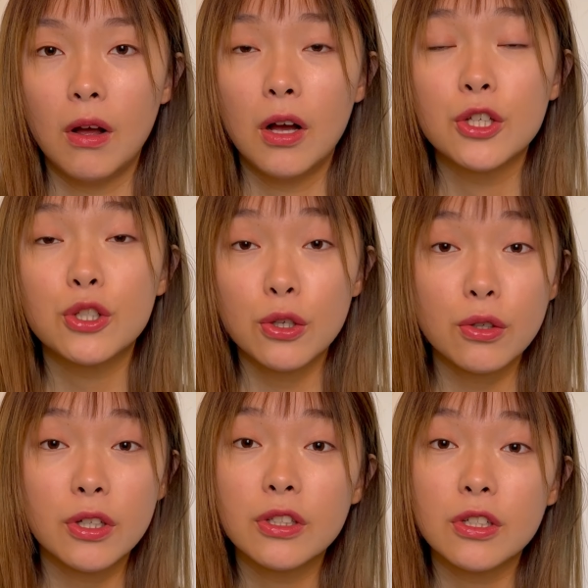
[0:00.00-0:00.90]
Social
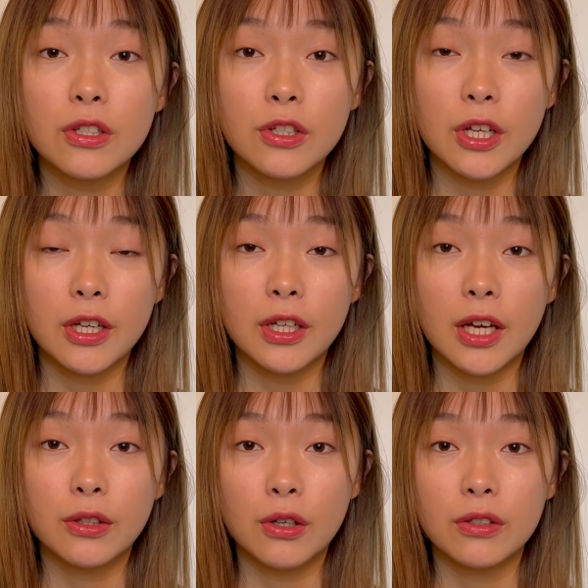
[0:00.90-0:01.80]
conditioning
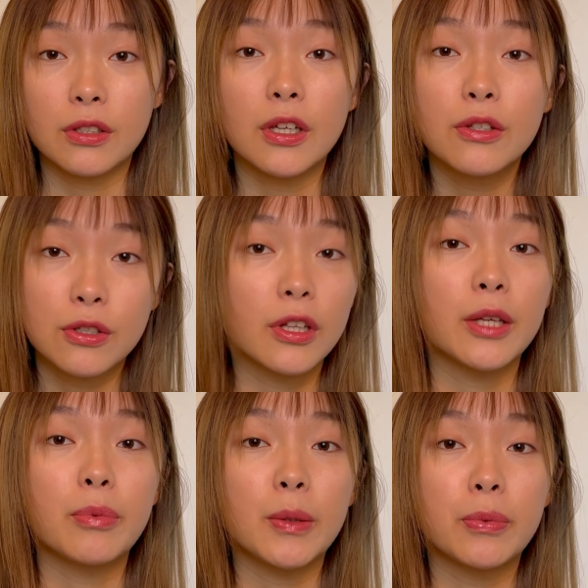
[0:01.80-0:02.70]
cannot
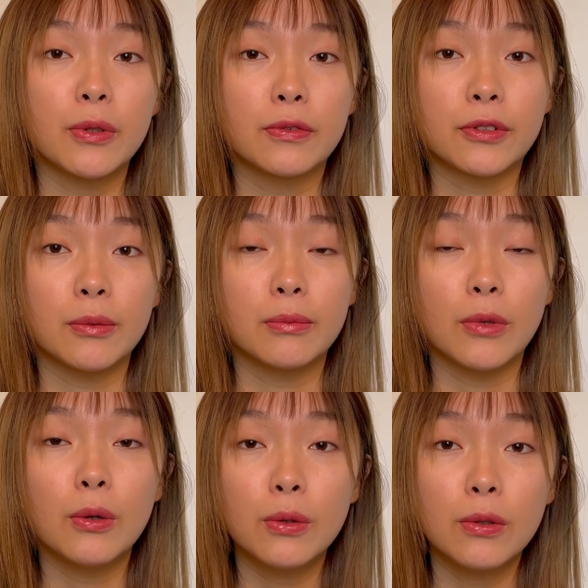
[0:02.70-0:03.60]
insulate people from
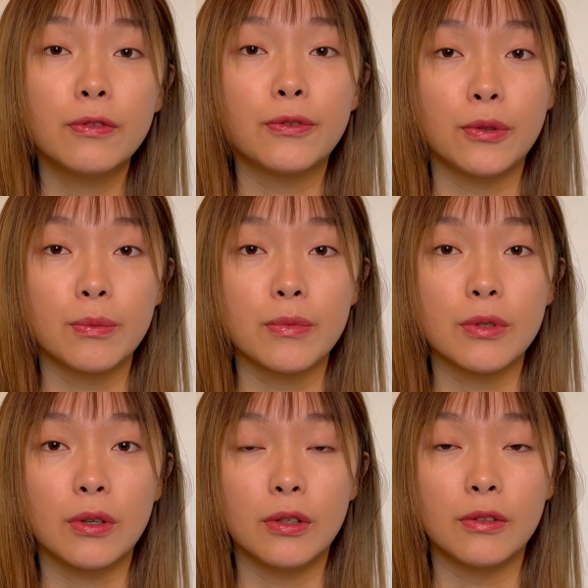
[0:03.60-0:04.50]
all forms
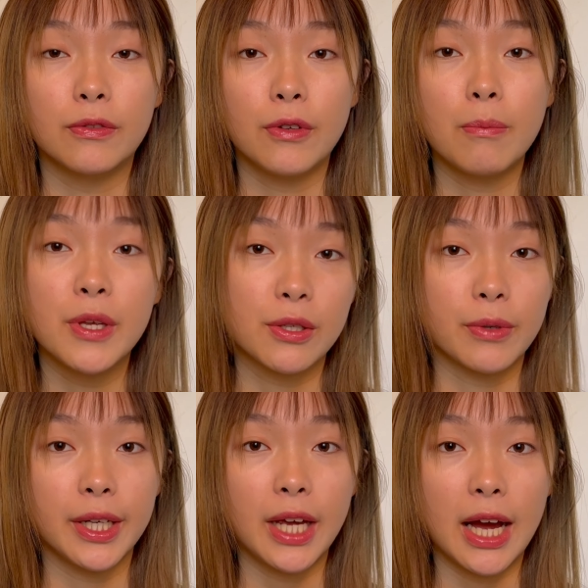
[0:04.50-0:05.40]
of
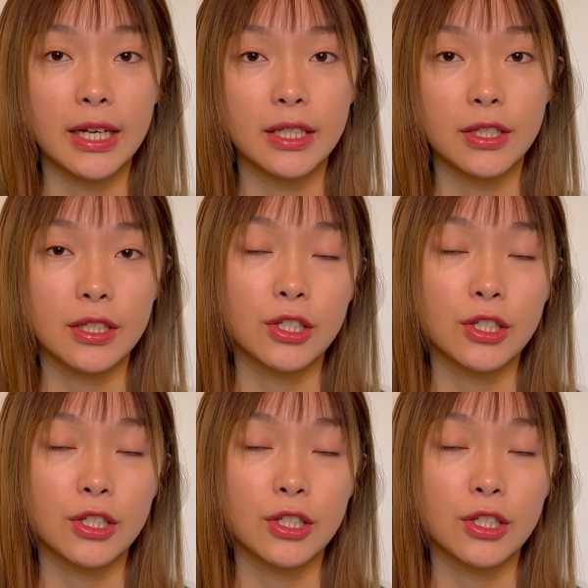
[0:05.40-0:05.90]
misery and